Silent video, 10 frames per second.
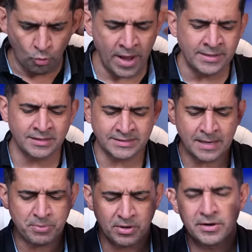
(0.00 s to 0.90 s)
When does
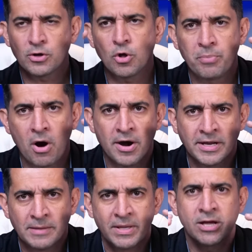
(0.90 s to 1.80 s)
a political
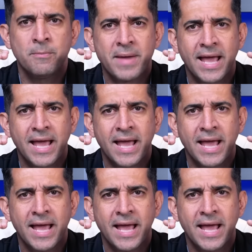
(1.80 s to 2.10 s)
party become